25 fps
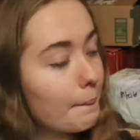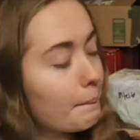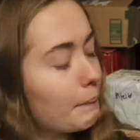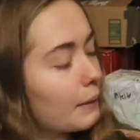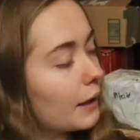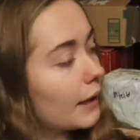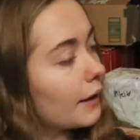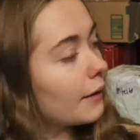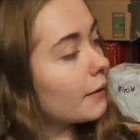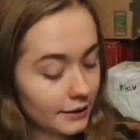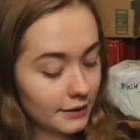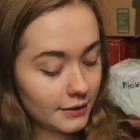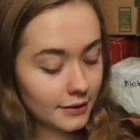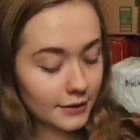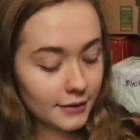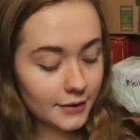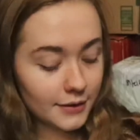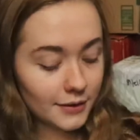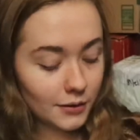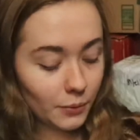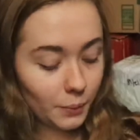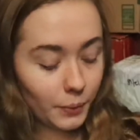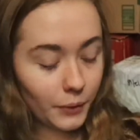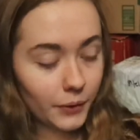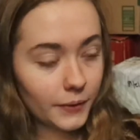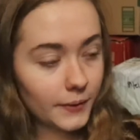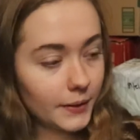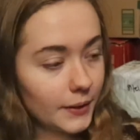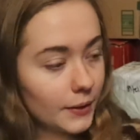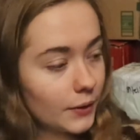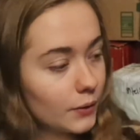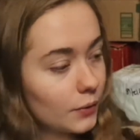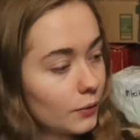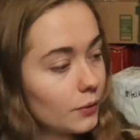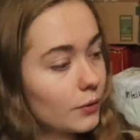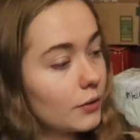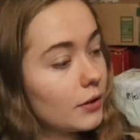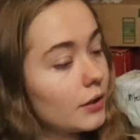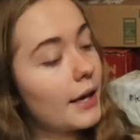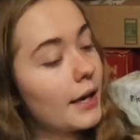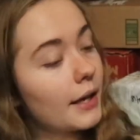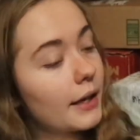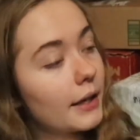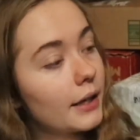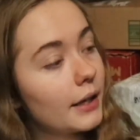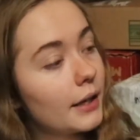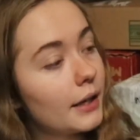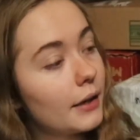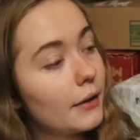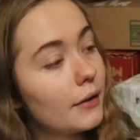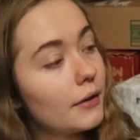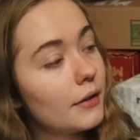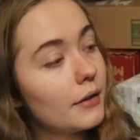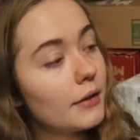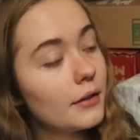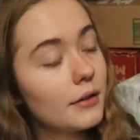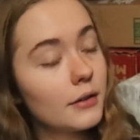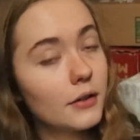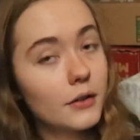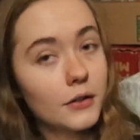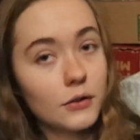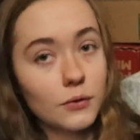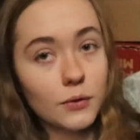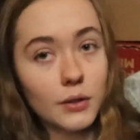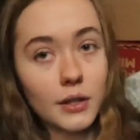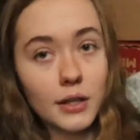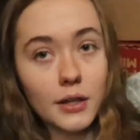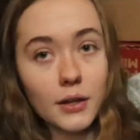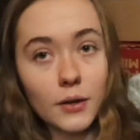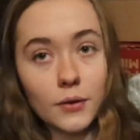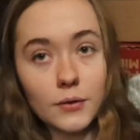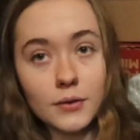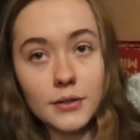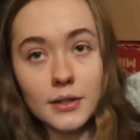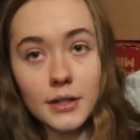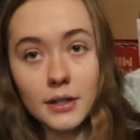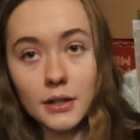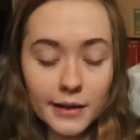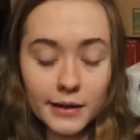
but this is super cute and looks really cozy.